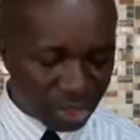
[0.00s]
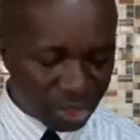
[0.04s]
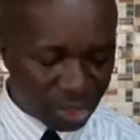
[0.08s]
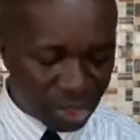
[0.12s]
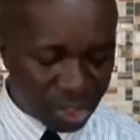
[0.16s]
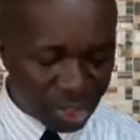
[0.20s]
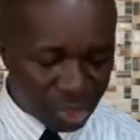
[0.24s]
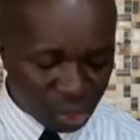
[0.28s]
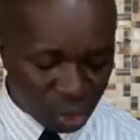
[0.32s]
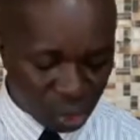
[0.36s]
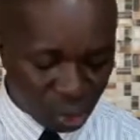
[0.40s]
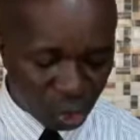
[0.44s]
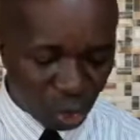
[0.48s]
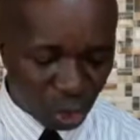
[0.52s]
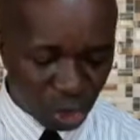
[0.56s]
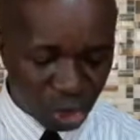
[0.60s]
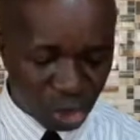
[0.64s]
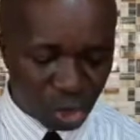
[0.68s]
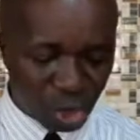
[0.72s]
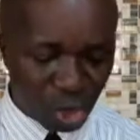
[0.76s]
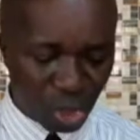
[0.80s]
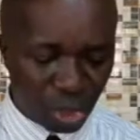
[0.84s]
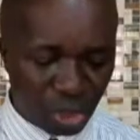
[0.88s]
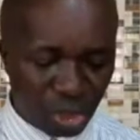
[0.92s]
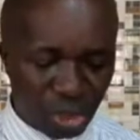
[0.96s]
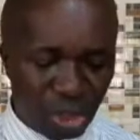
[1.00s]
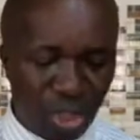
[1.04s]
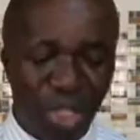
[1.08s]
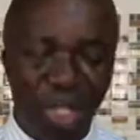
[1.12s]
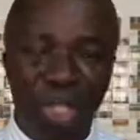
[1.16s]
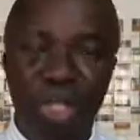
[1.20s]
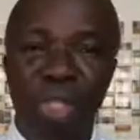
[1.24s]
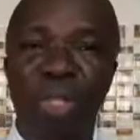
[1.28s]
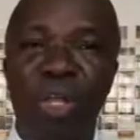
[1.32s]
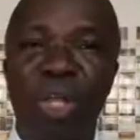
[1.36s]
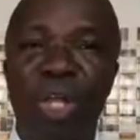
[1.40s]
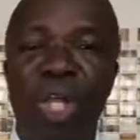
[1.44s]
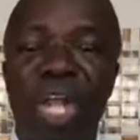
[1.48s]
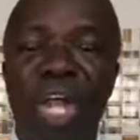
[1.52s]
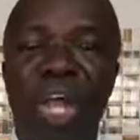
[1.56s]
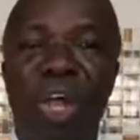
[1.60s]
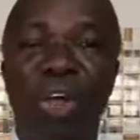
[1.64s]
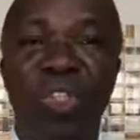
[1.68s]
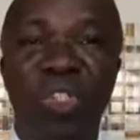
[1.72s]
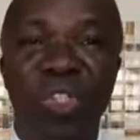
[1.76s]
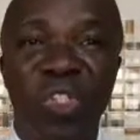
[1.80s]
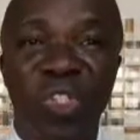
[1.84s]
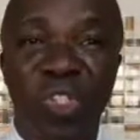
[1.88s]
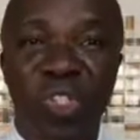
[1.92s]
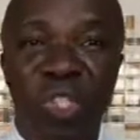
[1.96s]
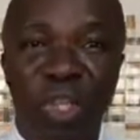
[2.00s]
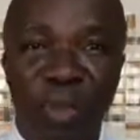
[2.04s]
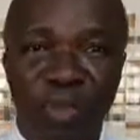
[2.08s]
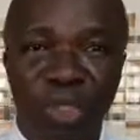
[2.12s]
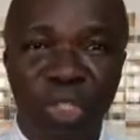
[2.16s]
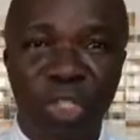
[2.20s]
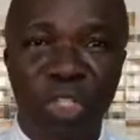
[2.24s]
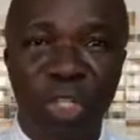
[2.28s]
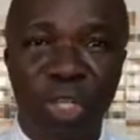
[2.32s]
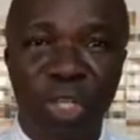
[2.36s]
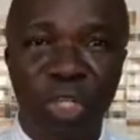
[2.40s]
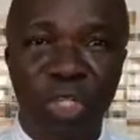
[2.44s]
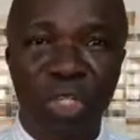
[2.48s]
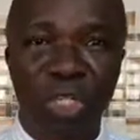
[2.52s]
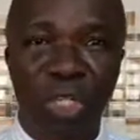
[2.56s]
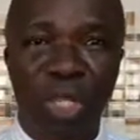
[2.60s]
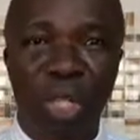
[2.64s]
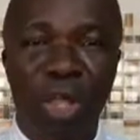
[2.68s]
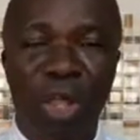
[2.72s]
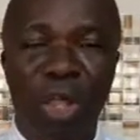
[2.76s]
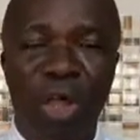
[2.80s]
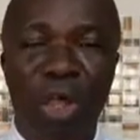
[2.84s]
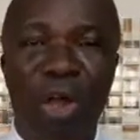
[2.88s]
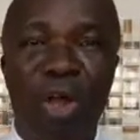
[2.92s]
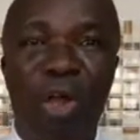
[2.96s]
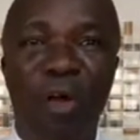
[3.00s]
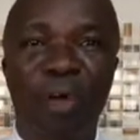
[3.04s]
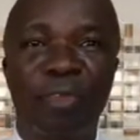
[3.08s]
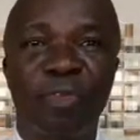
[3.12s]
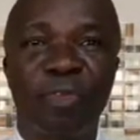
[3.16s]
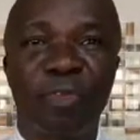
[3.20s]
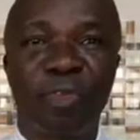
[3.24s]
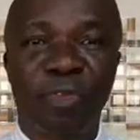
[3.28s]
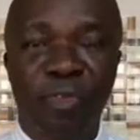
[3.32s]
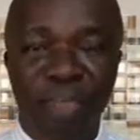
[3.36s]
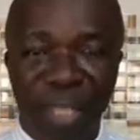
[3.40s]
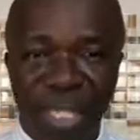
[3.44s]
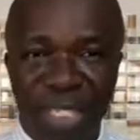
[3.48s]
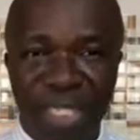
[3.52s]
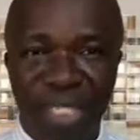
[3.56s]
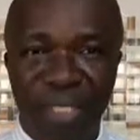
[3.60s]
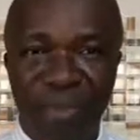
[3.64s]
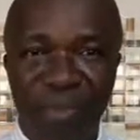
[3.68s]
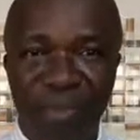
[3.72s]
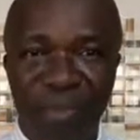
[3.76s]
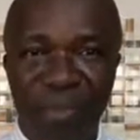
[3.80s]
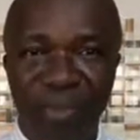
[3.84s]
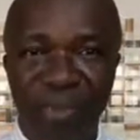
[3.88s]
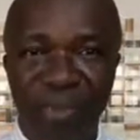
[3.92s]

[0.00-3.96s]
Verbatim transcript: destruction, consumption, or failing.